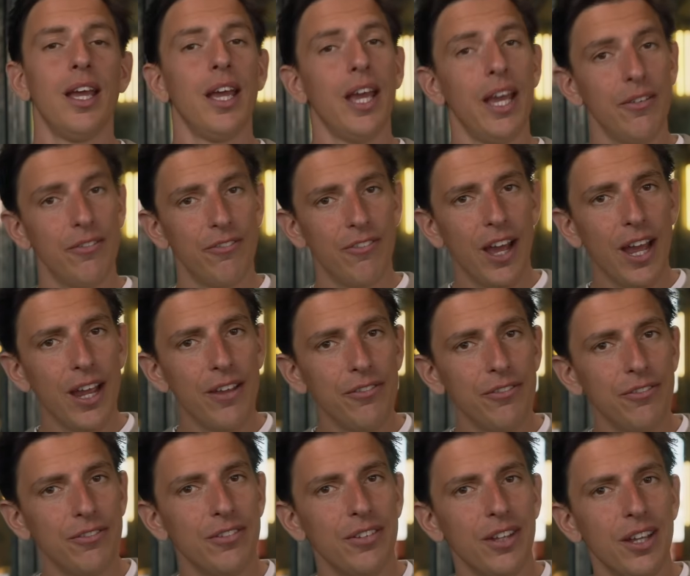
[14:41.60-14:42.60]
And
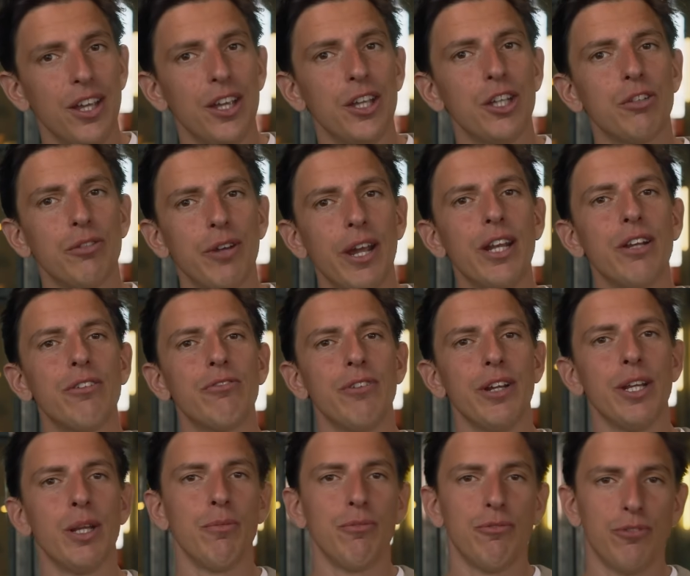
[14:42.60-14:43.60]
five, create a
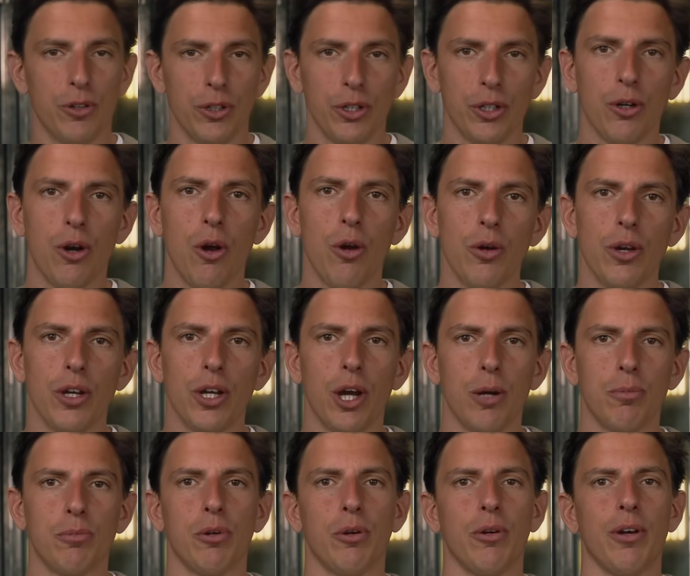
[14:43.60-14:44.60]
rhythm for your
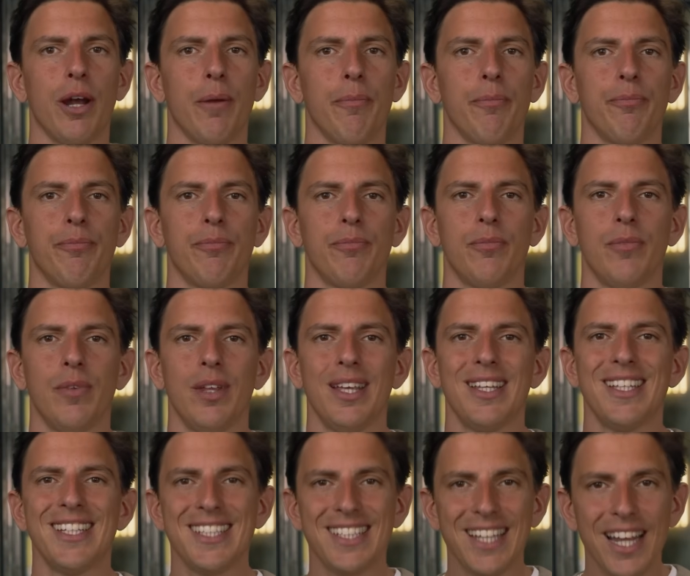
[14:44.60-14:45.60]
OKR program.
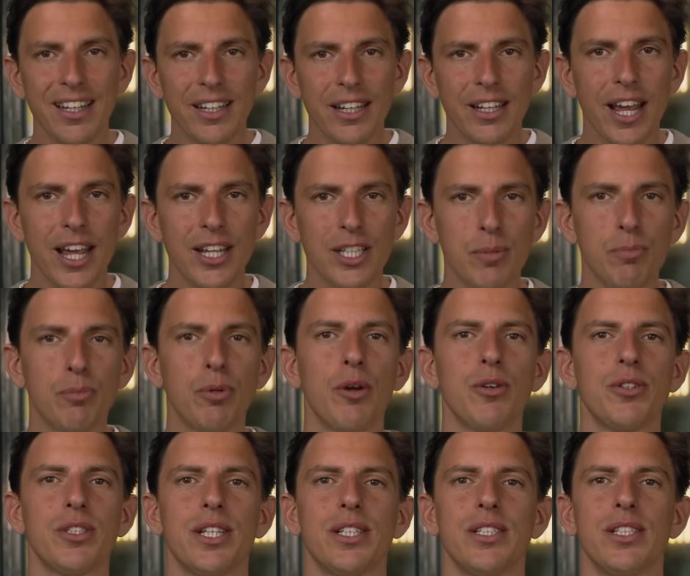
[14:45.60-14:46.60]
Standardize the
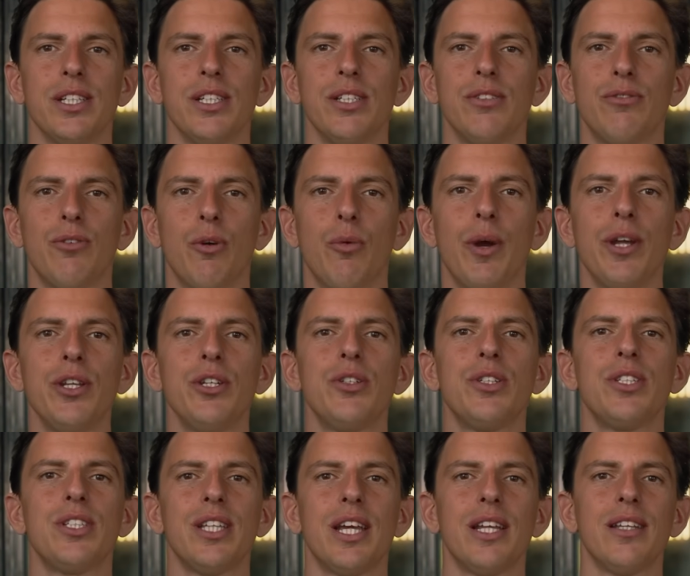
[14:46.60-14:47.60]
processes for when you
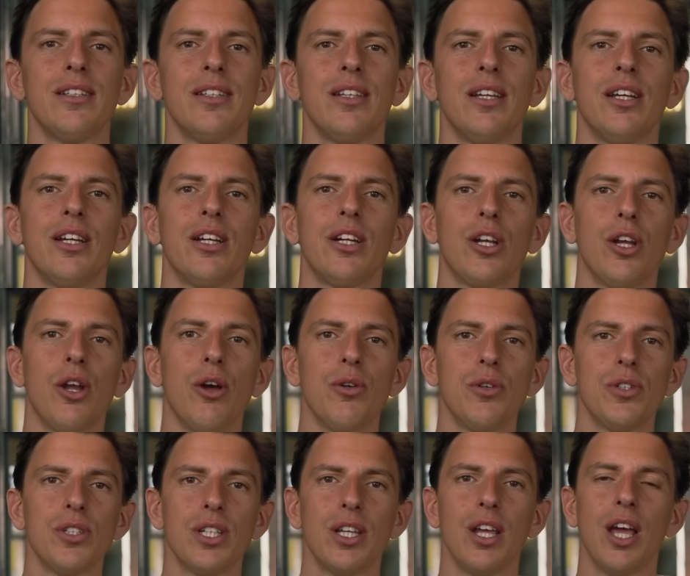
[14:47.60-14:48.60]
set,
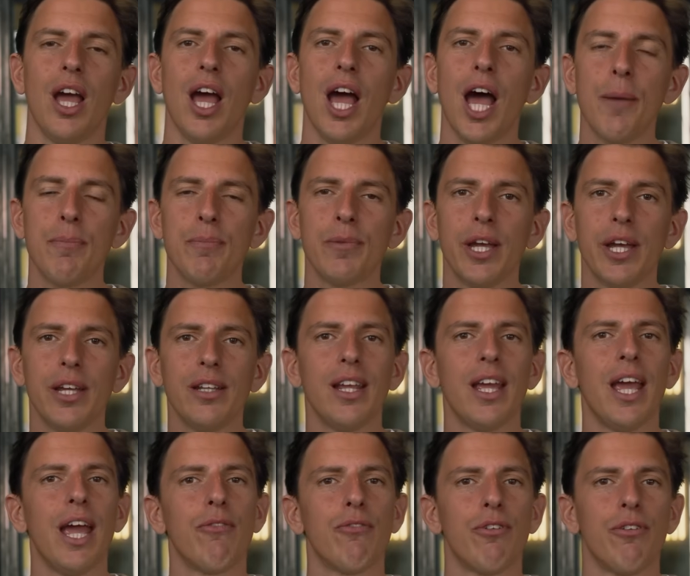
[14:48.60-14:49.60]
close,
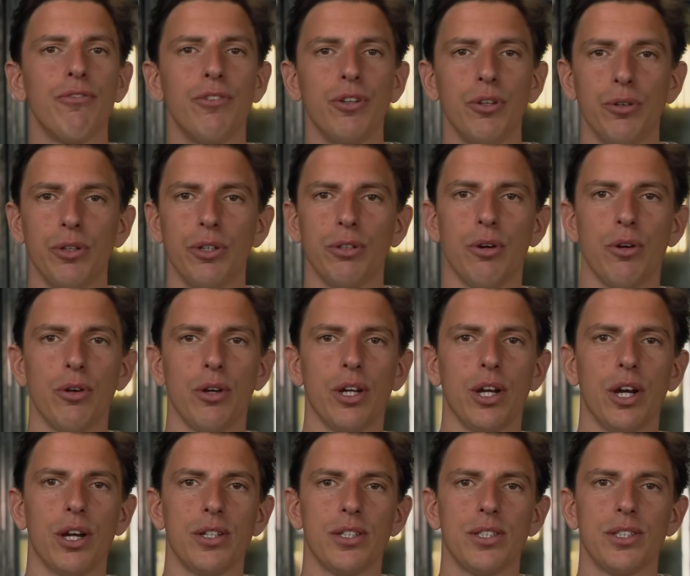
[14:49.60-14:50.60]
update, and review your
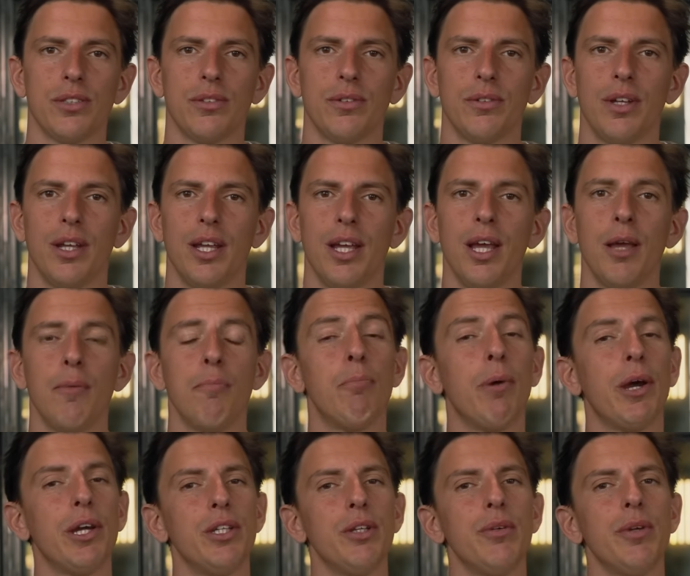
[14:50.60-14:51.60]
OKRs.
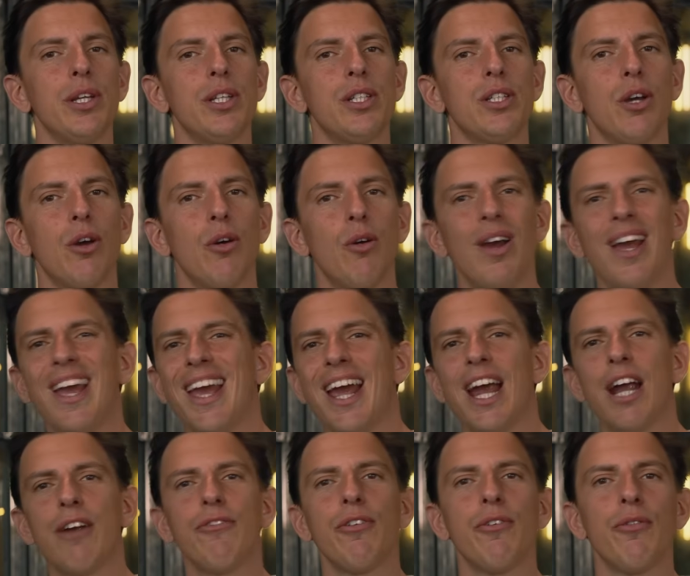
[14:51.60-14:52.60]
By doing so,
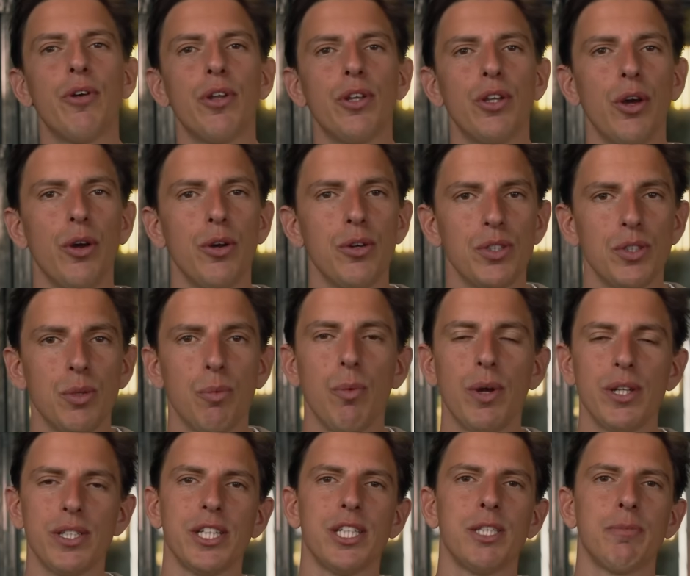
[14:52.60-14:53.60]
everyone knows
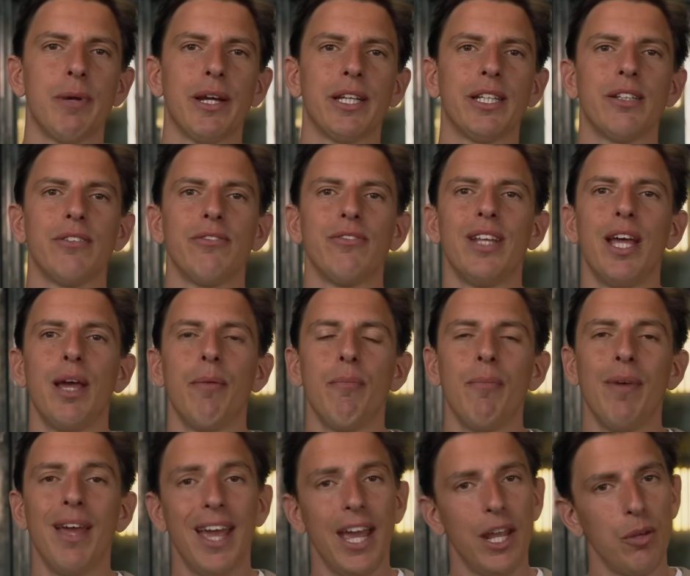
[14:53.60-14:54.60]
what's expected of
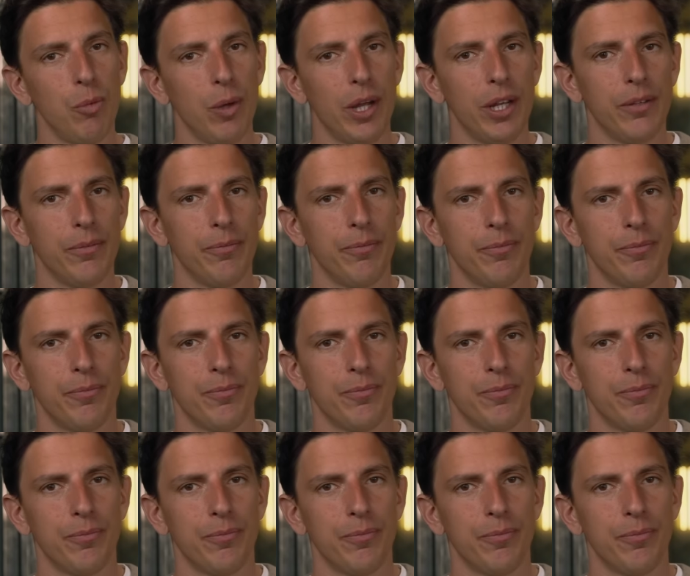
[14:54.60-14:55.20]
them and when.